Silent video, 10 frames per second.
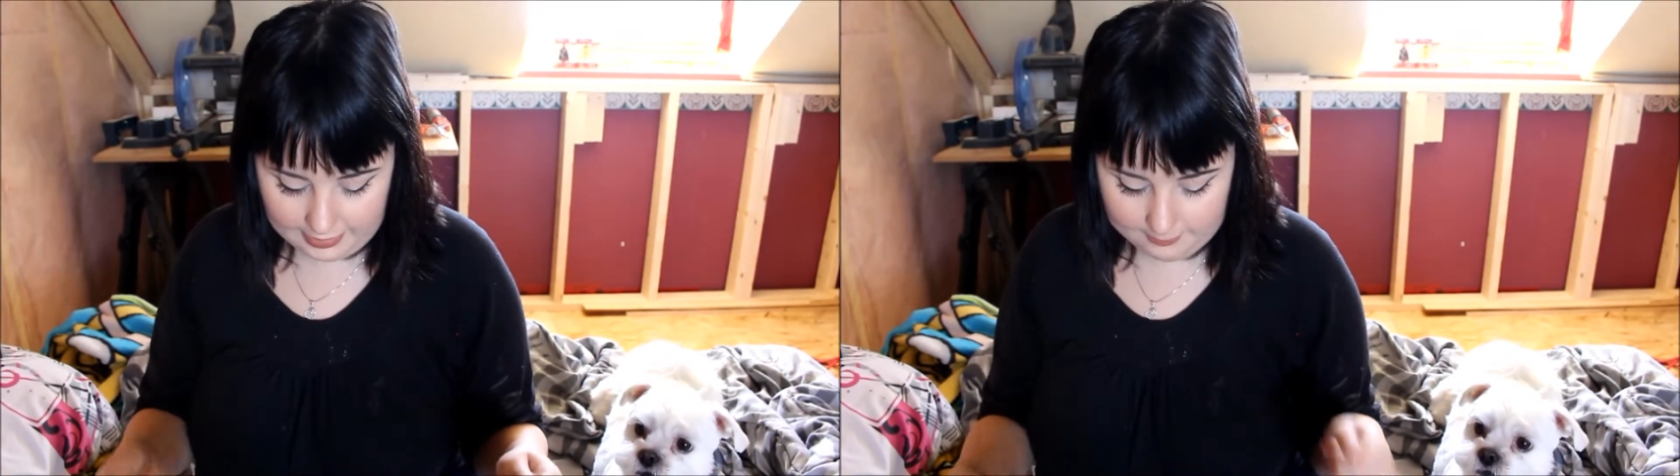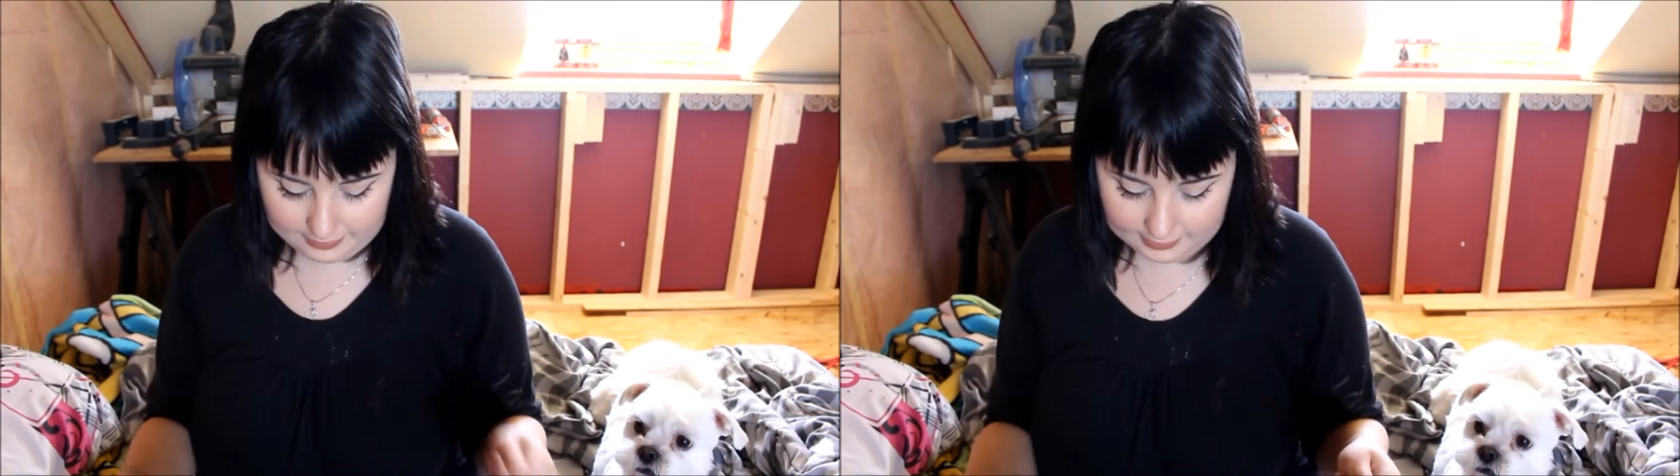
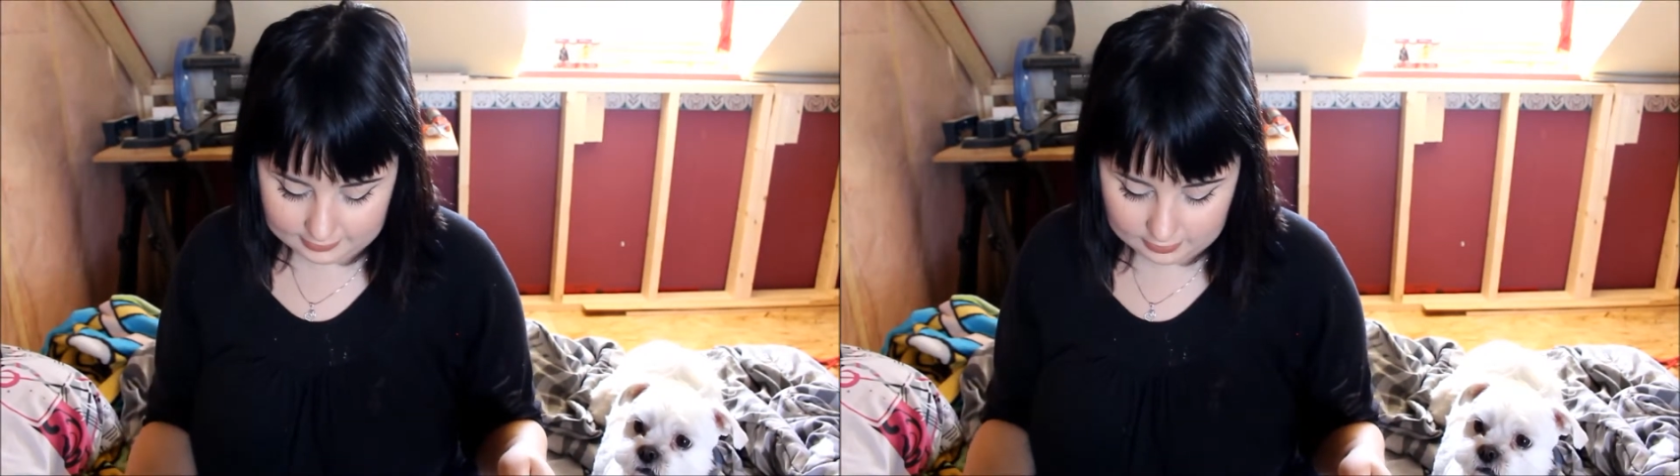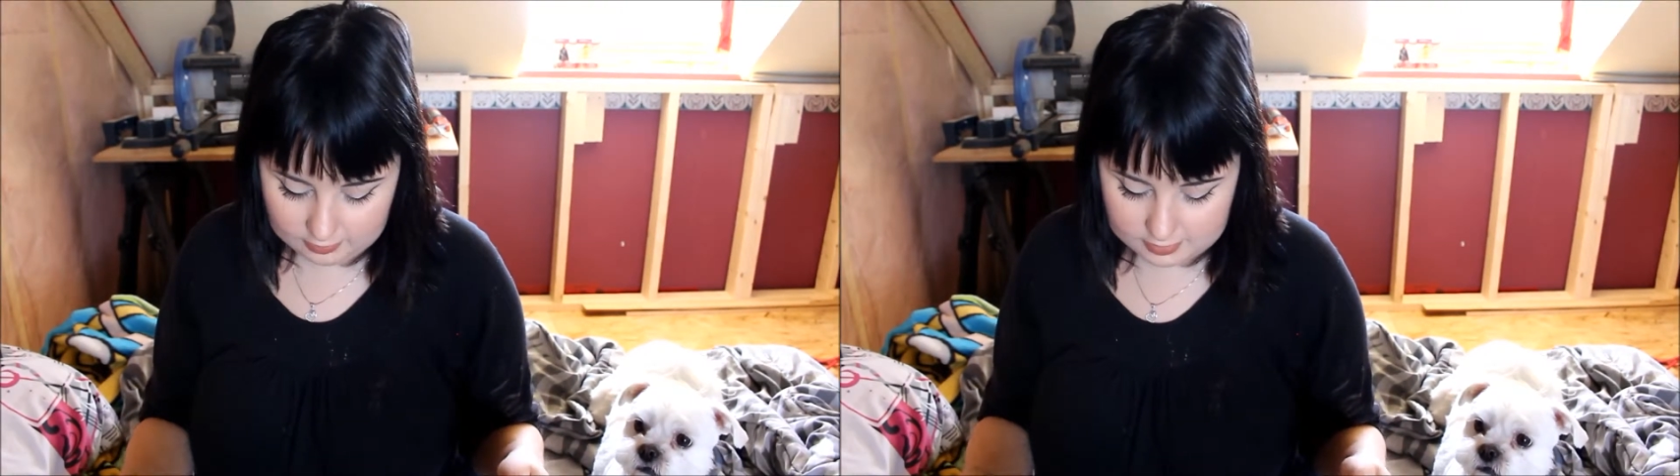and pink
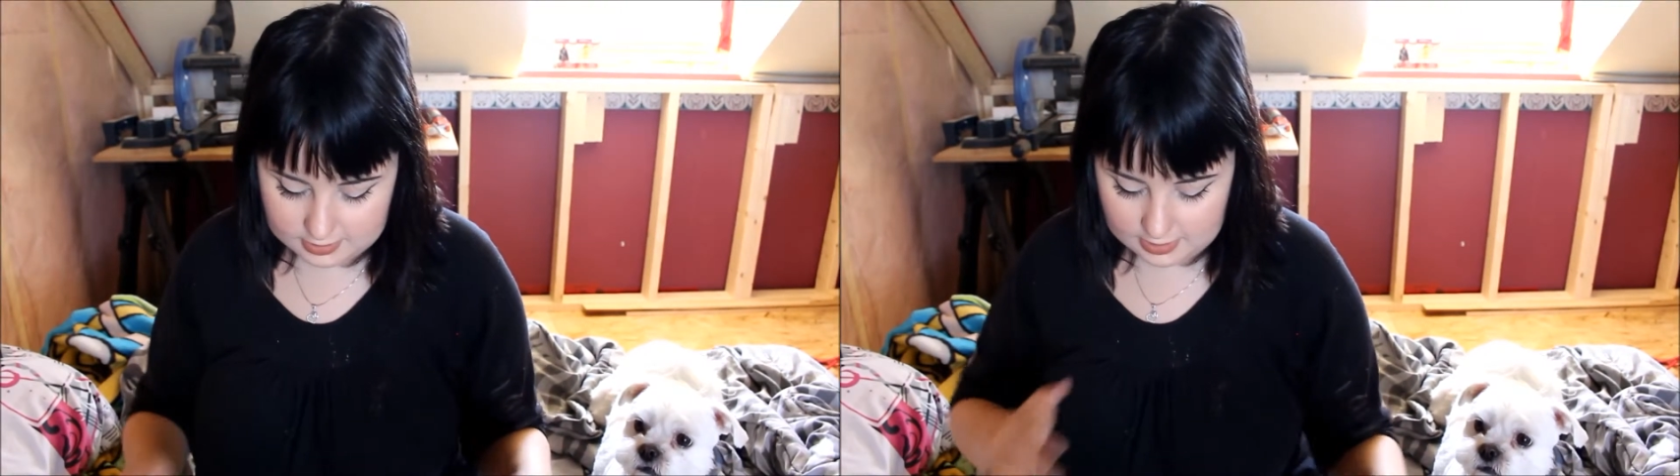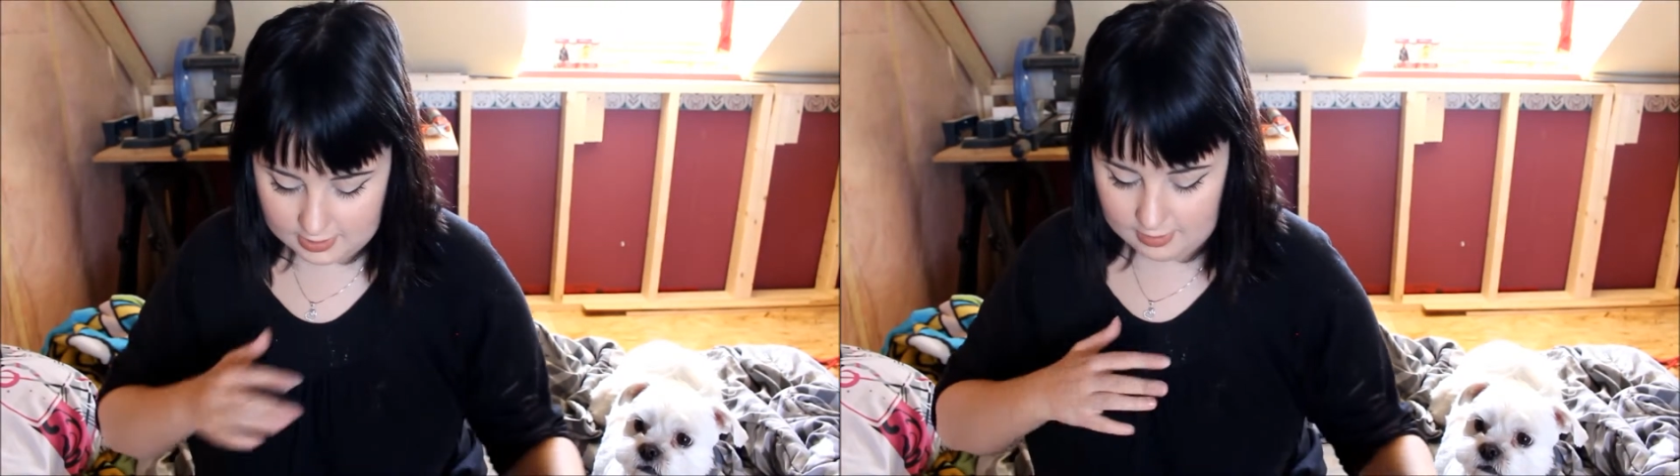tones,